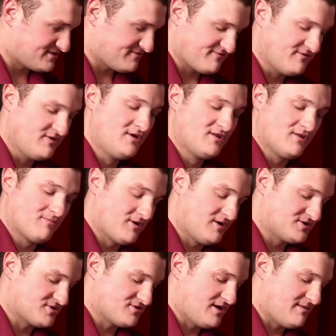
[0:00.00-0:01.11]
of the
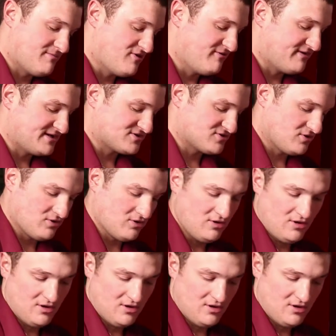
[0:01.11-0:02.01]
plunger not moving. So